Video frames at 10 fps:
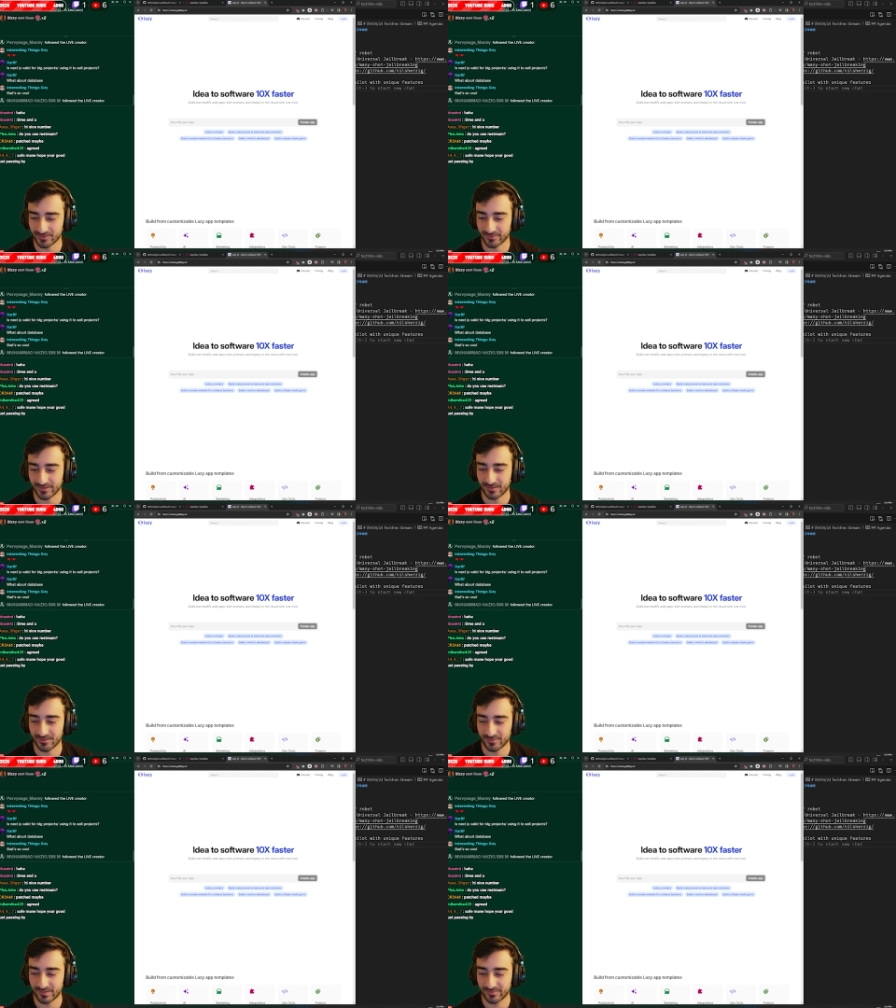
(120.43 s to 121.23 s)
where
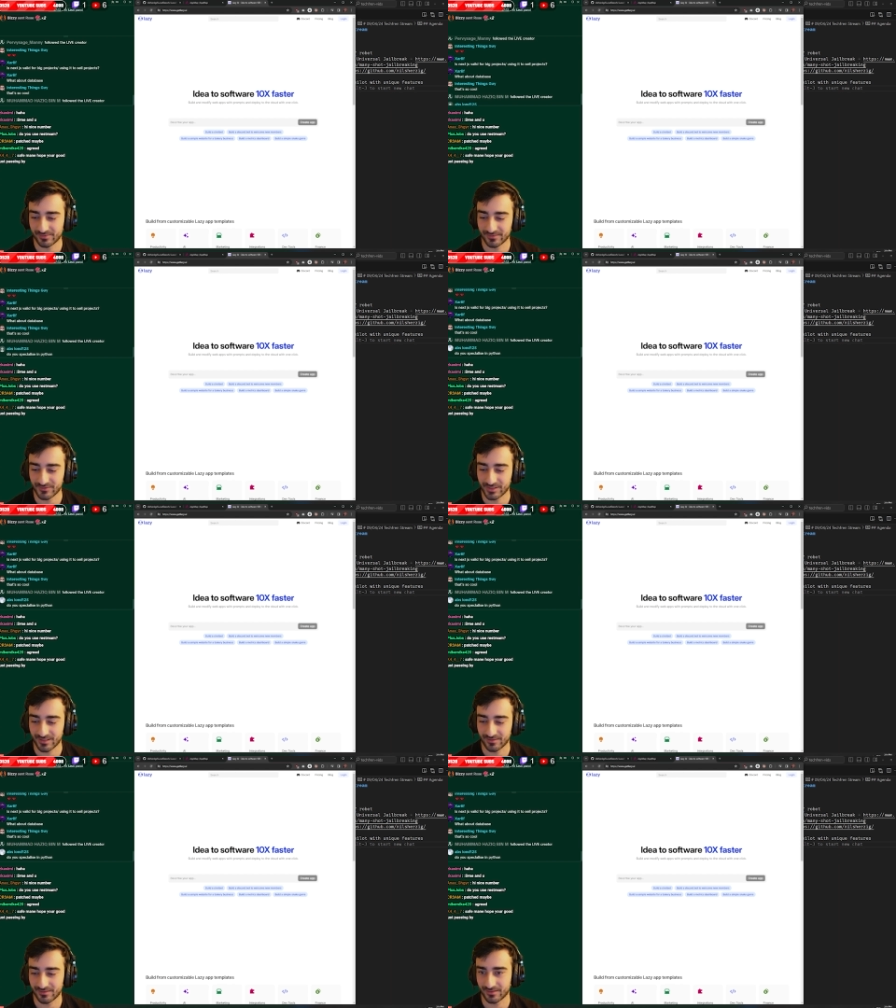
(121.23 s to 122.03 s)
other people have
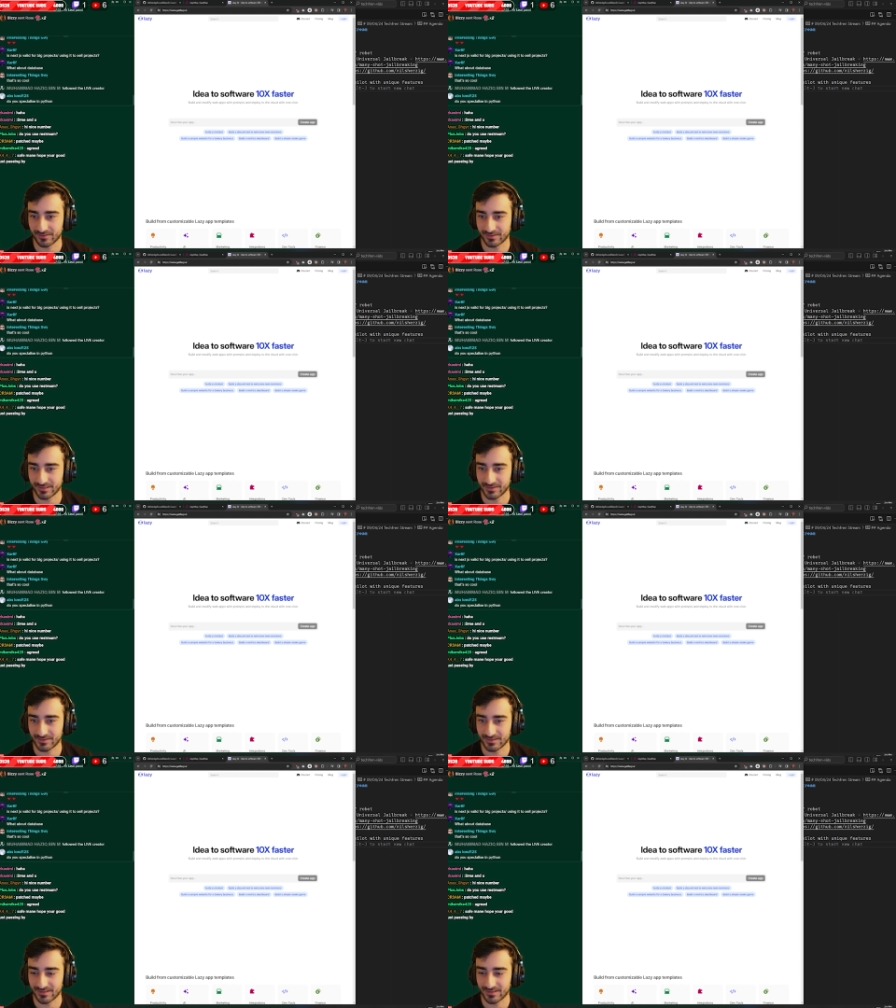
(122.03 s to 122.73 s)
shared their creations they've